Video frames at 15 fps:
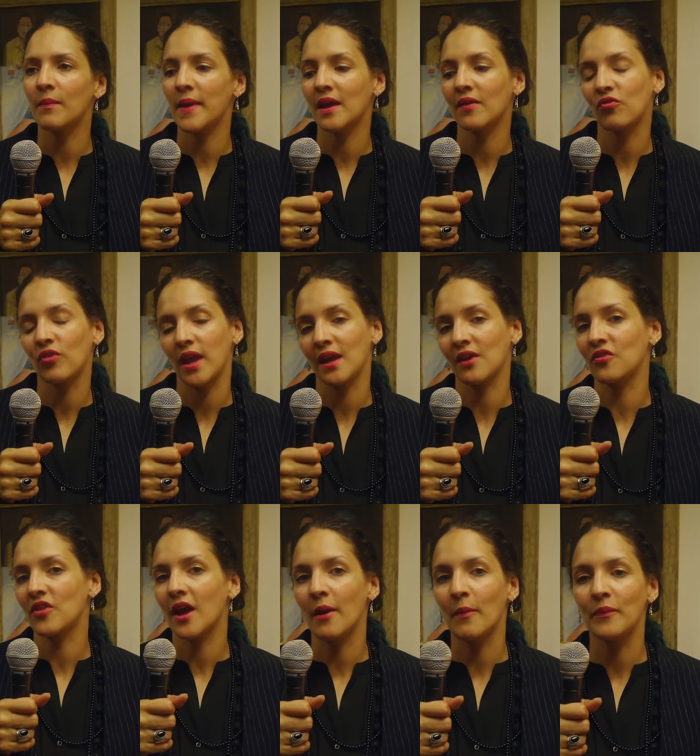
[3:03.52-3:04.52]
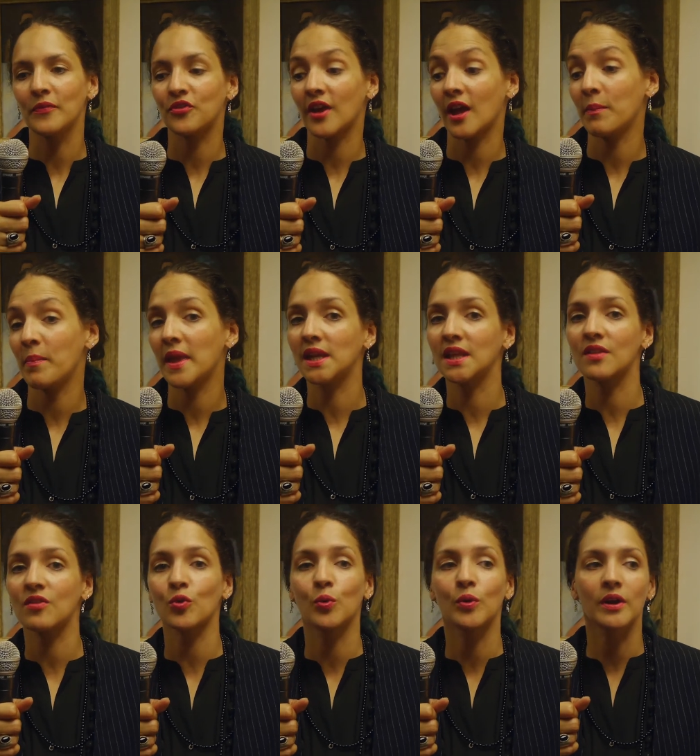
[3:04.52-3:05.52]
may have taken them 10
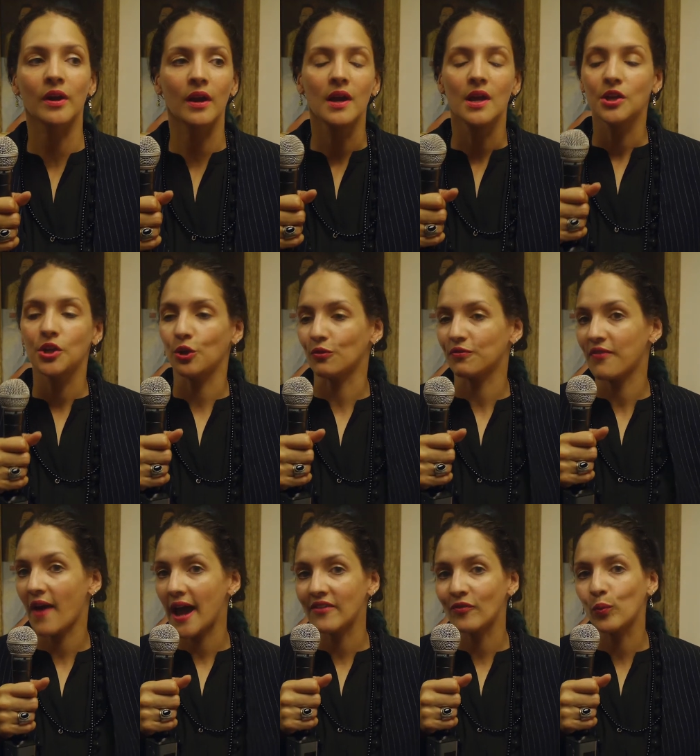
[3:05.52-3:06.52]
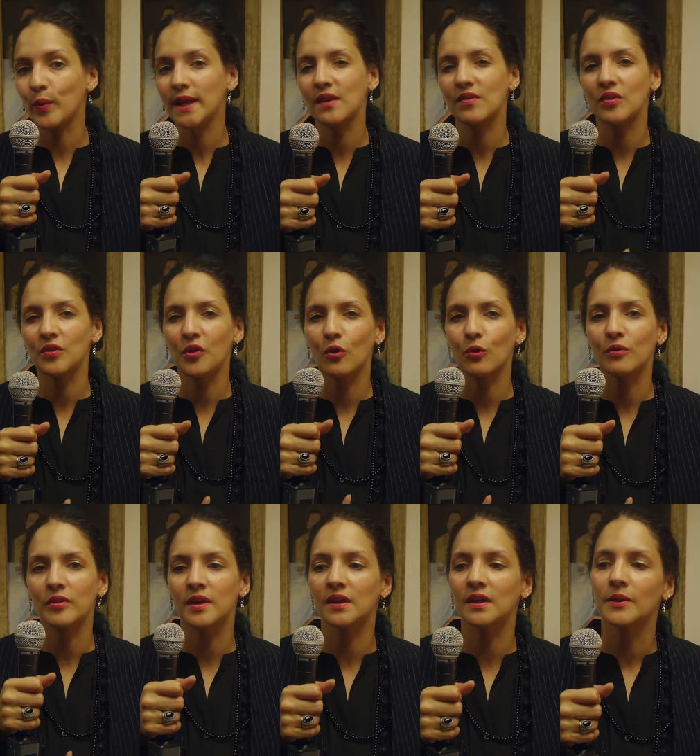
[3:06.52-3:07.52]
minutes or, you know, 5 weeks. You
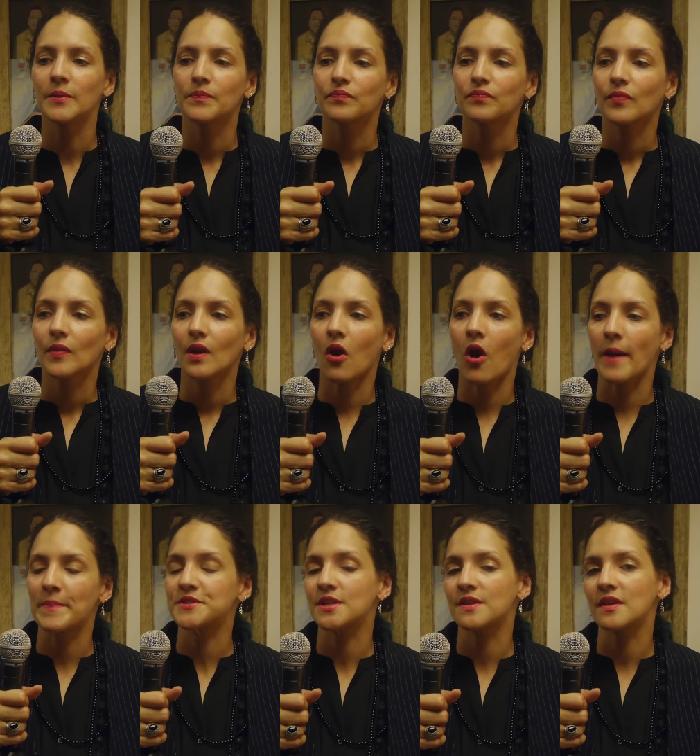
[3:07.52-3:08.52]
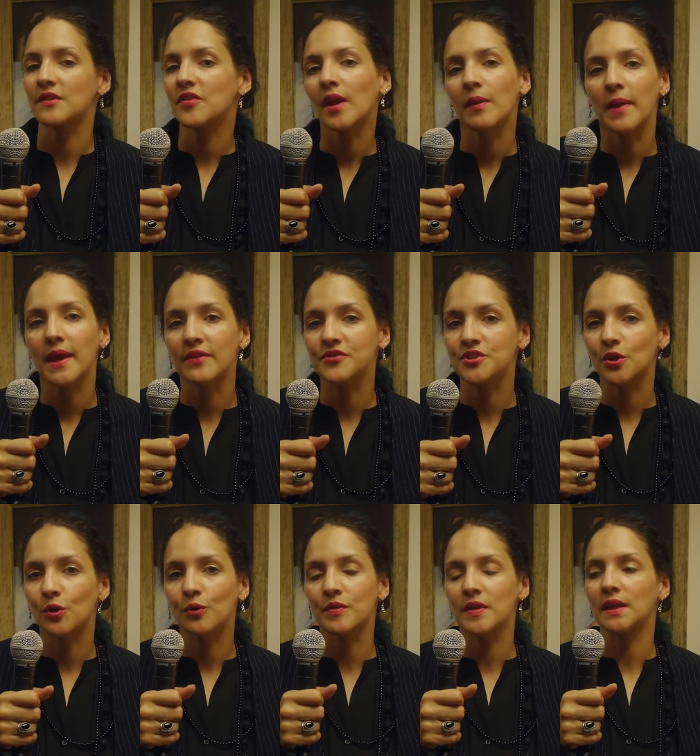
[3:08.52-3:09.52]
know the options that they may have
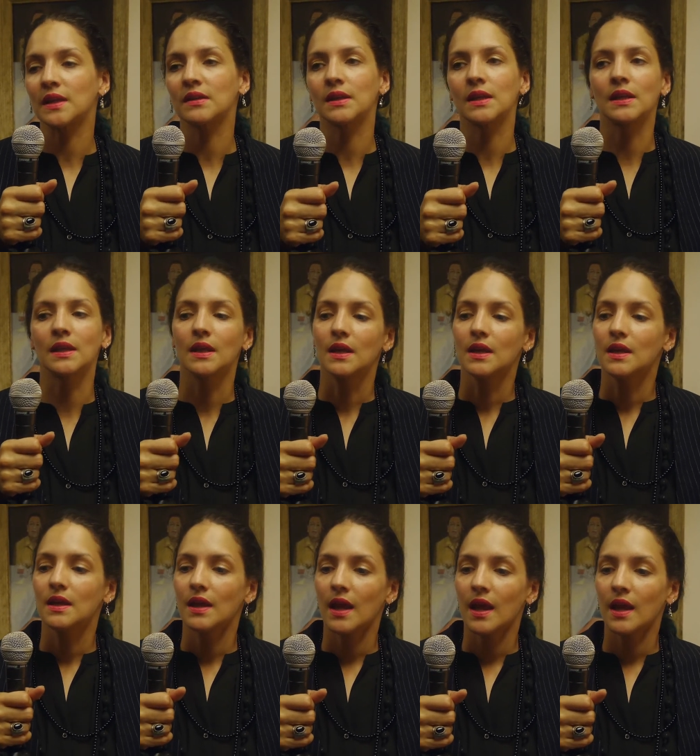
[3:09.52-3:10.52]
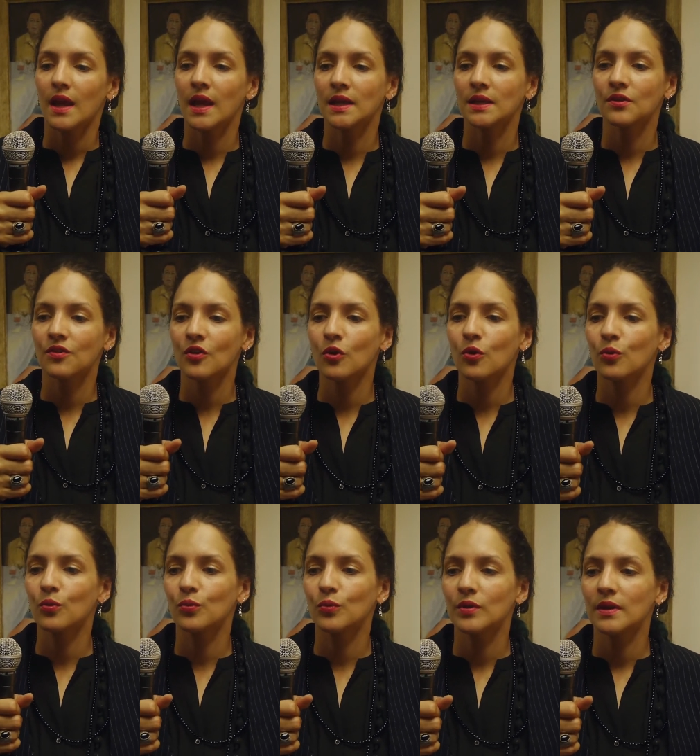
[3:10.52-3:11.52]
chosen, and
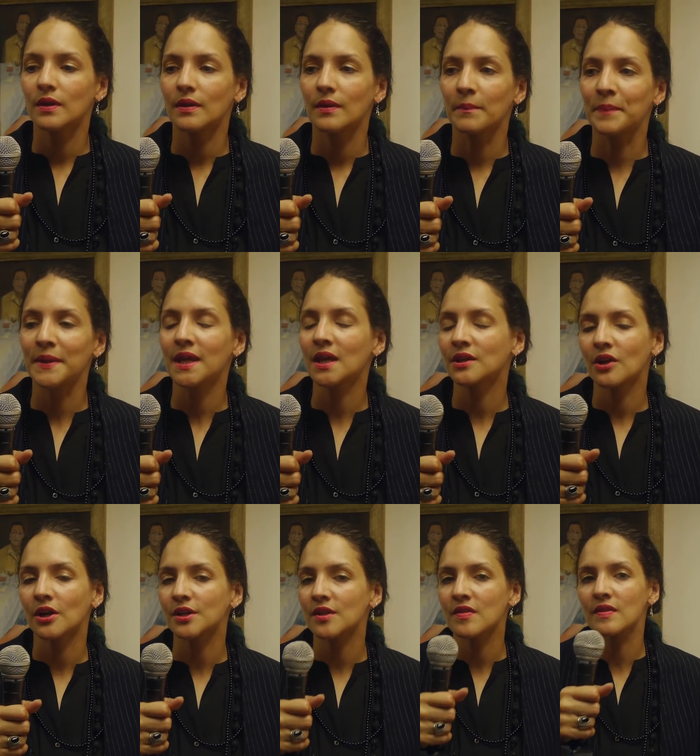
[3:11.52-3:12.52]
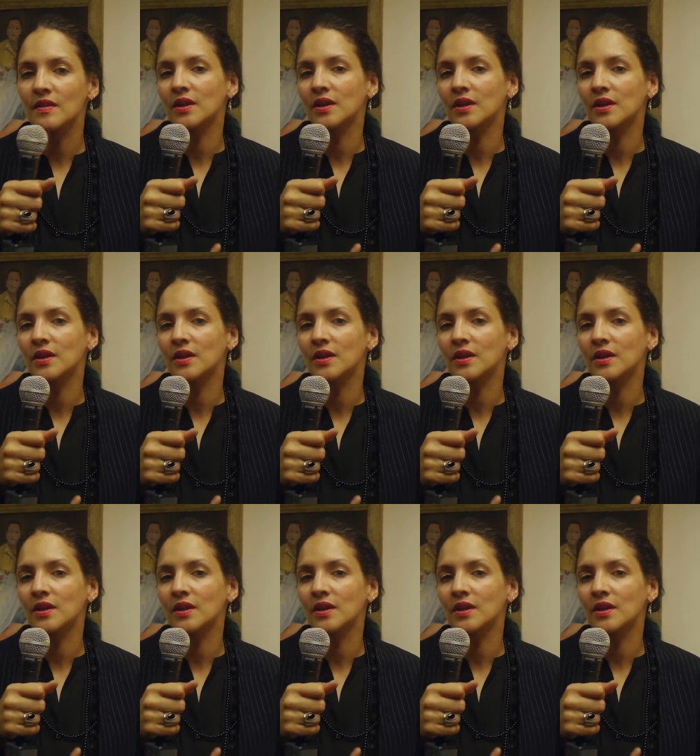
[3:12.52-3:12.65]
so being an artist is